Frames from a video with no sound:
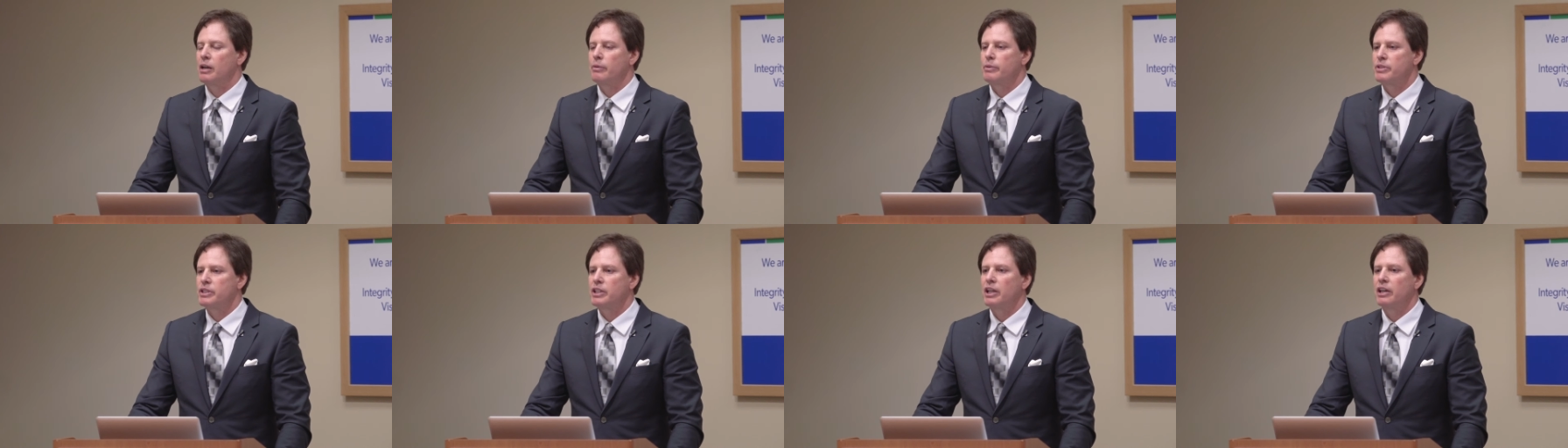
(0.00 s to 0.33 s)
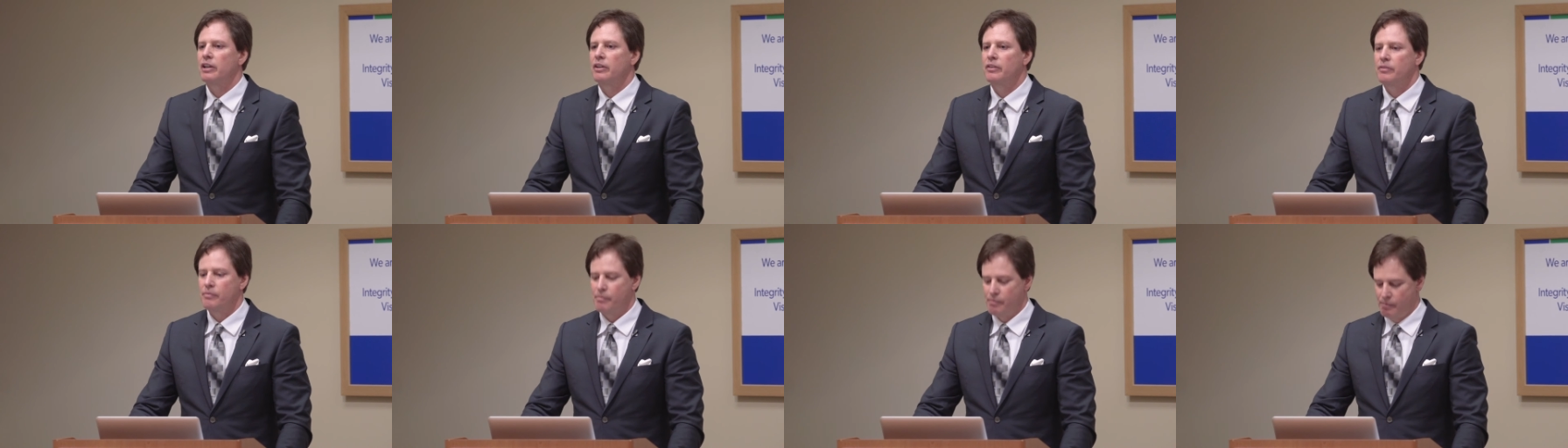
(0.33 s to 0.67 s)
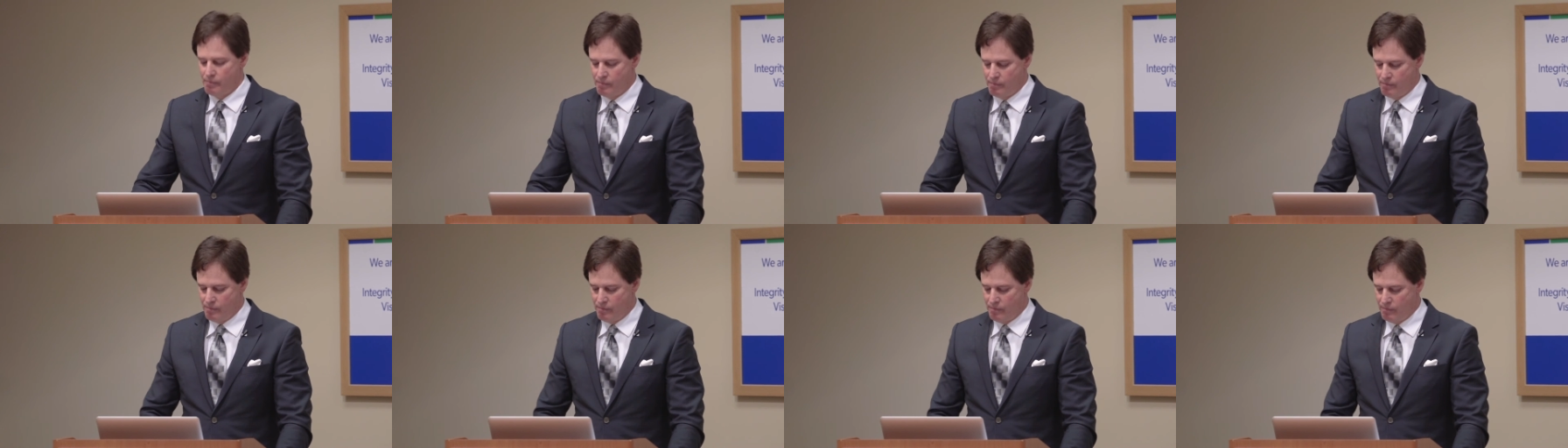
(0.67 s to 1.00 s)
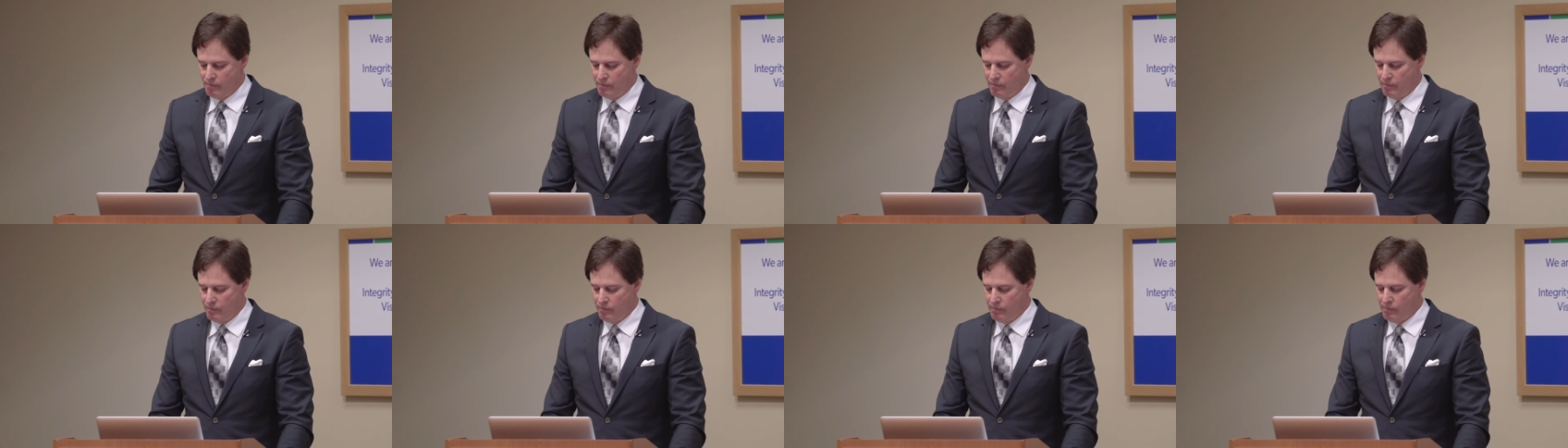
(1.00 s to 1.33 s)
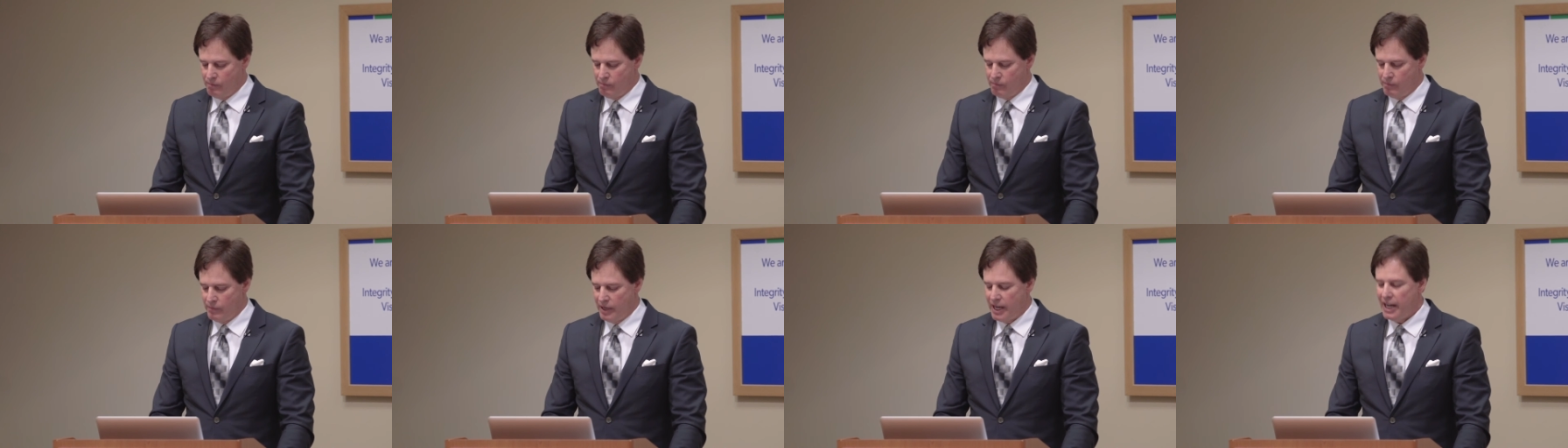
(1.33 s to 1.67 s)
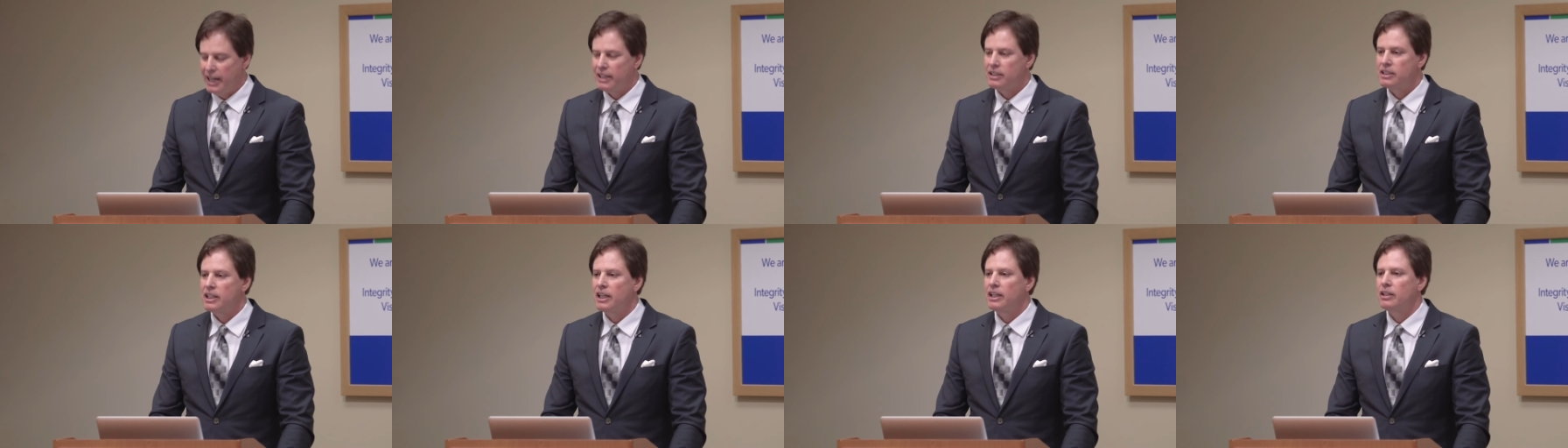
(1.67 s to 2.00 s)
That was it.
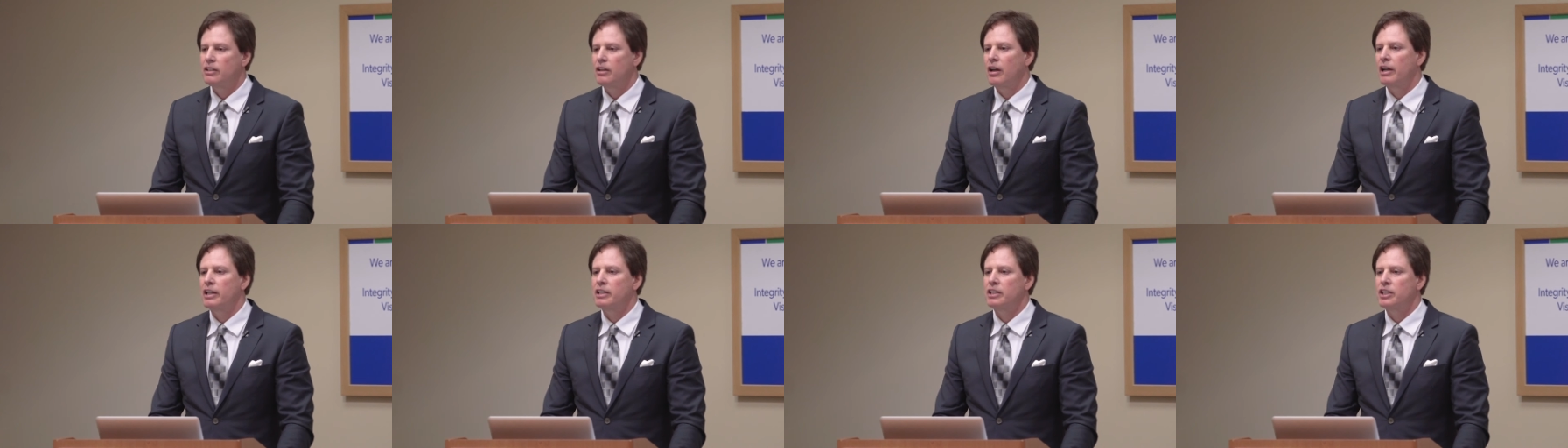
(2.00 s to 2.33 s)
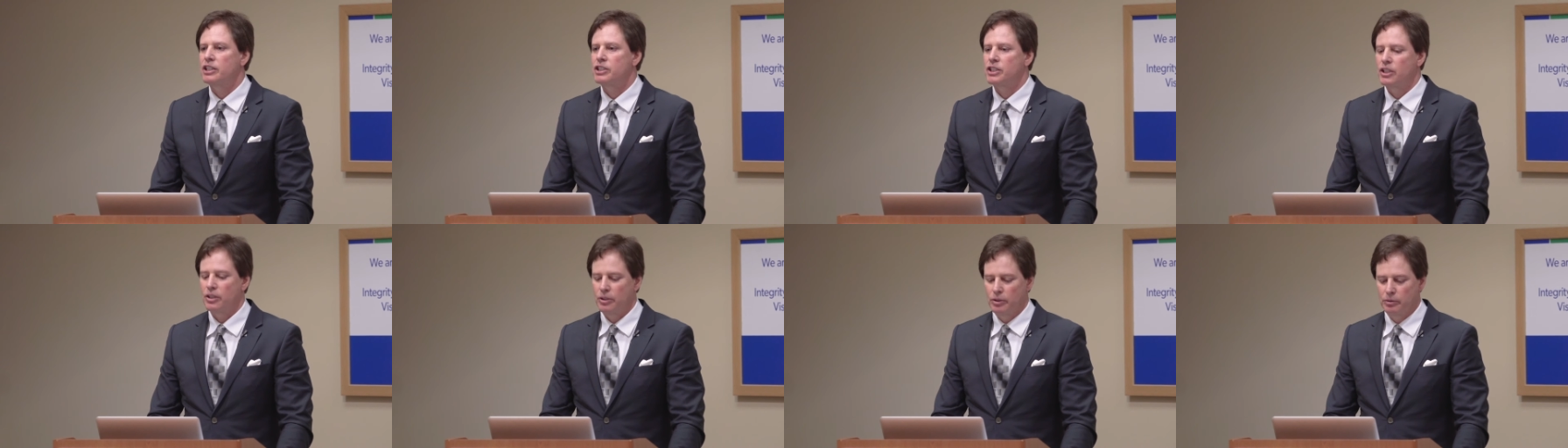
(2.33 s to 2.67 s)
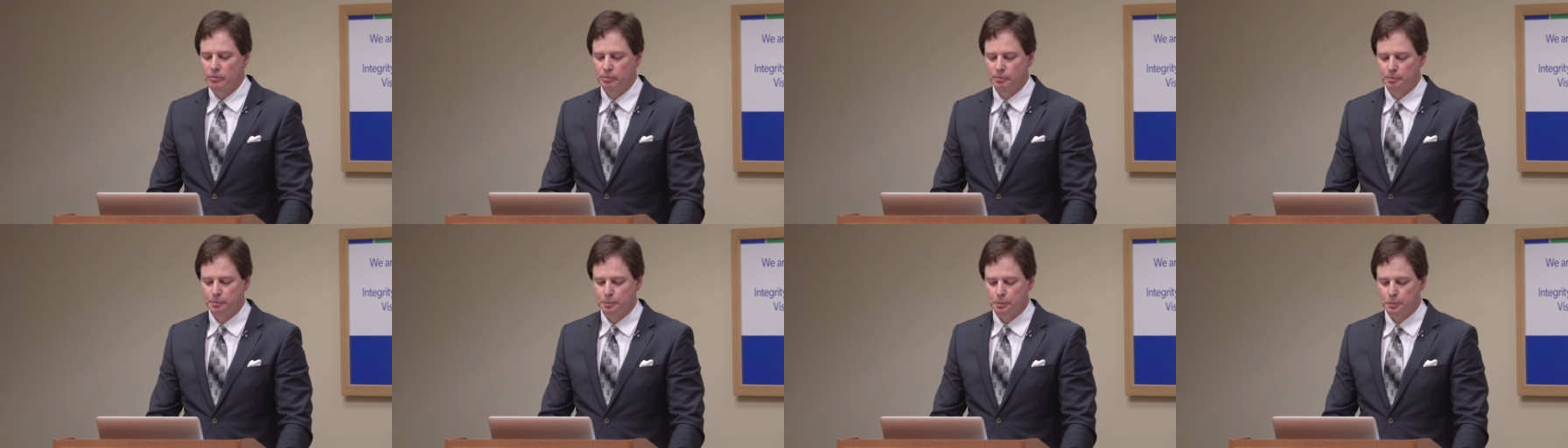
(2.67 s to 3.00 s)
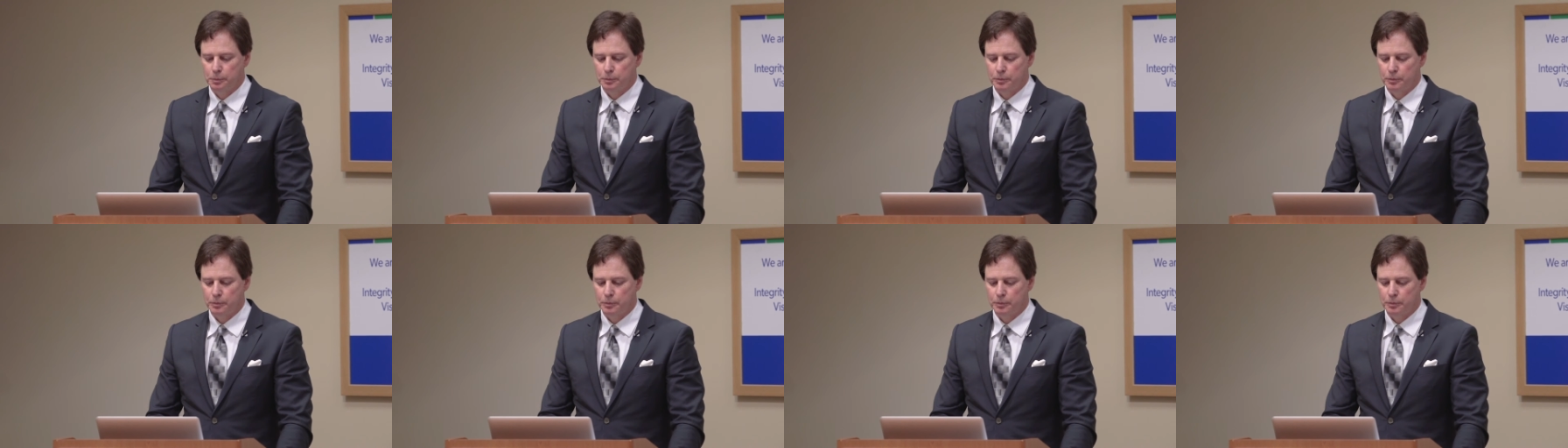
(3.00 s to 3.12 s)
1892.